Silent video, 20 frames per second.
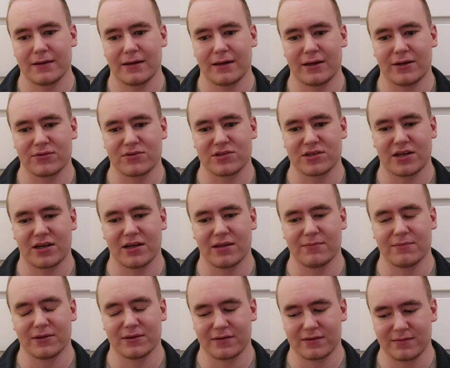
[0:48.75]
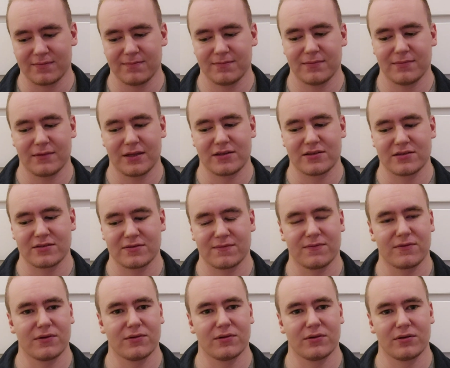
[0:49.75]
outside, but that's
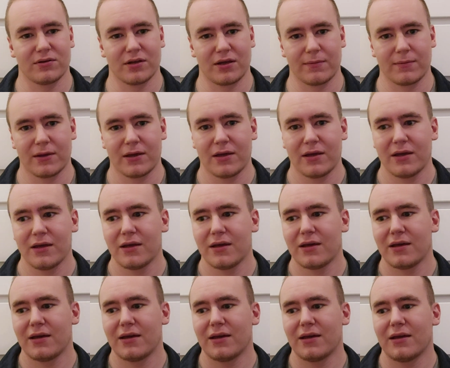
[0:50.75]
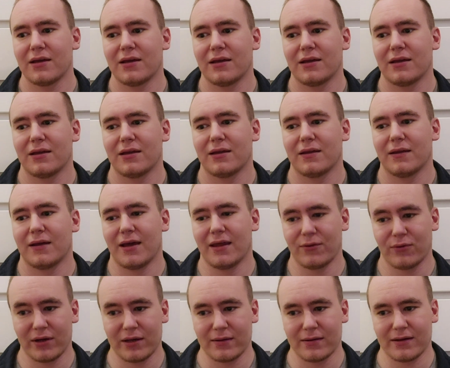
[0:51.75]
for another time.
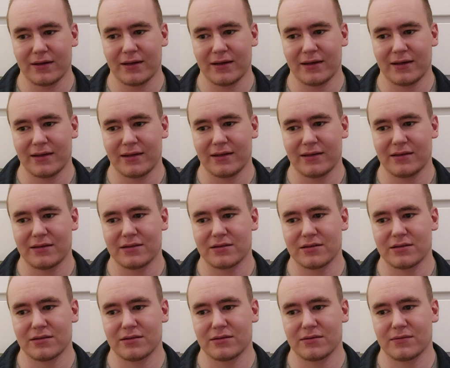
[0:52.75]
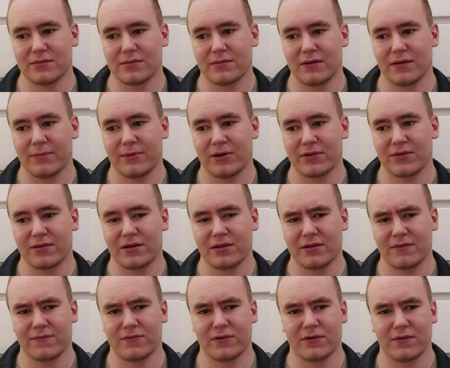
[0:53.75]
Anyway, in about
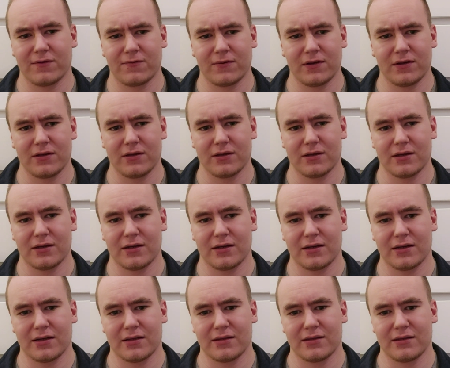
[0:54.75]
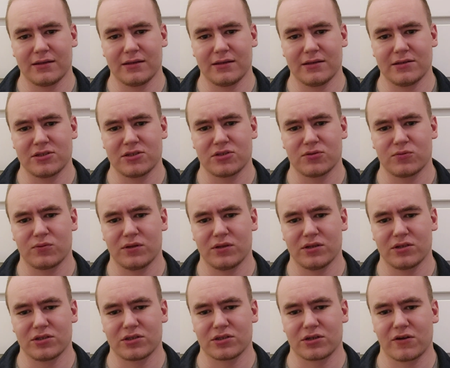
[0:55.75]
1943, the
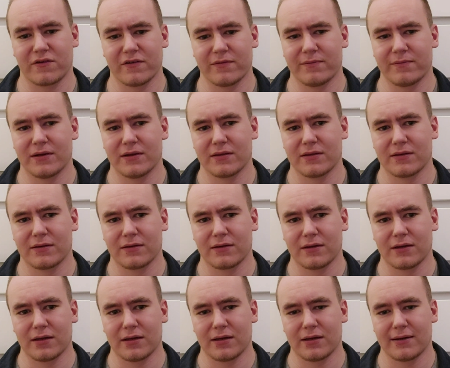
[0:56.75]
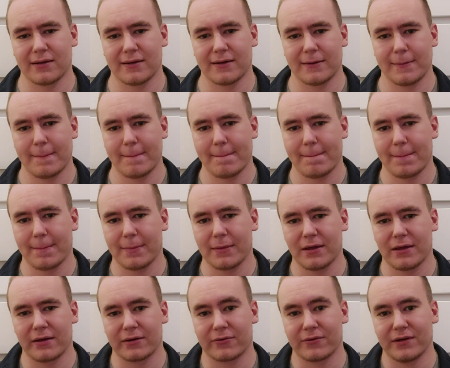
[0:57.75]
Swedish government
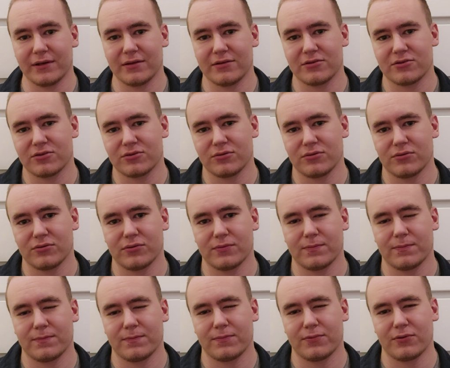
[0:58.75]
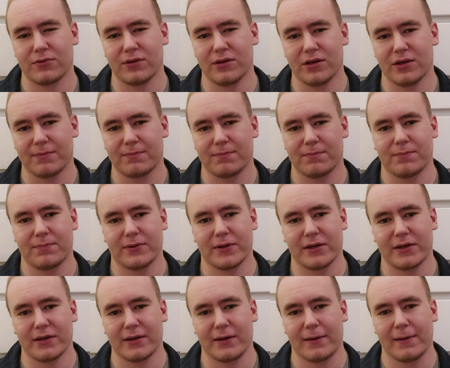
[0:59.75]
agreed to putting up
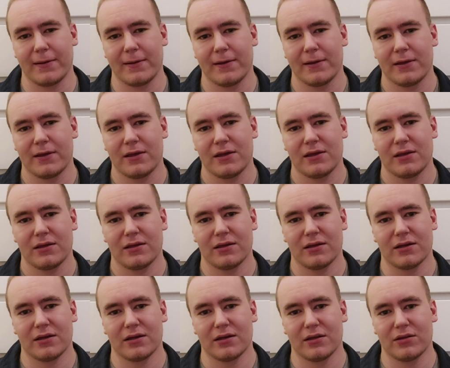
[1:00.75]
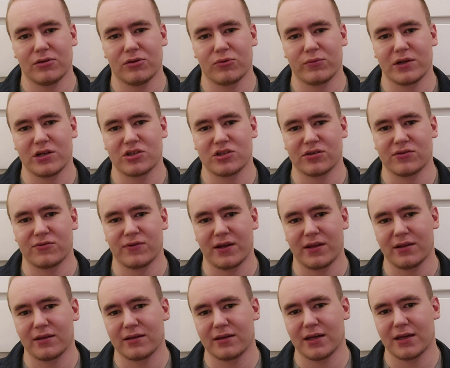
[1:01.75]
Norwegian
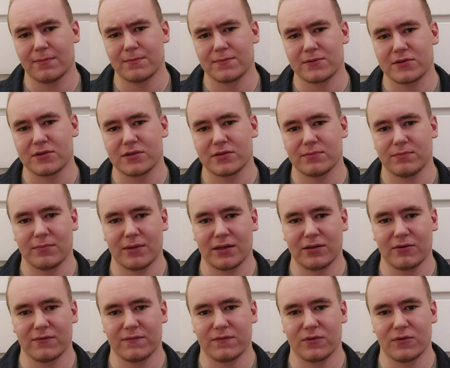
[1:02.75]
training camps made of